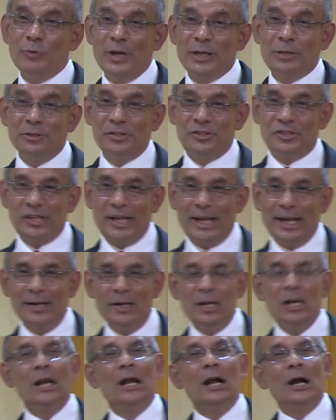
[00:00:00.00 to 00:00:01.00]
We could say
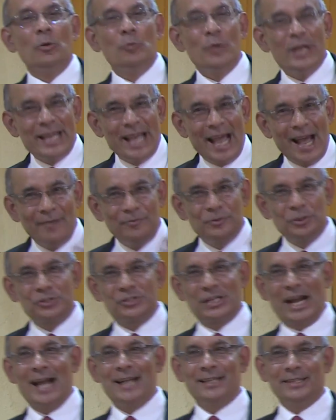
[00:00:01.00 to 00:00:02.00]
we have to
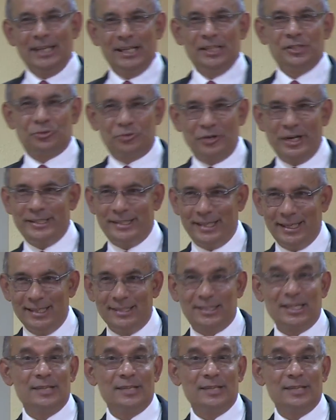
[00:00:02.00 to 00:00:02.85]
sign these treaties,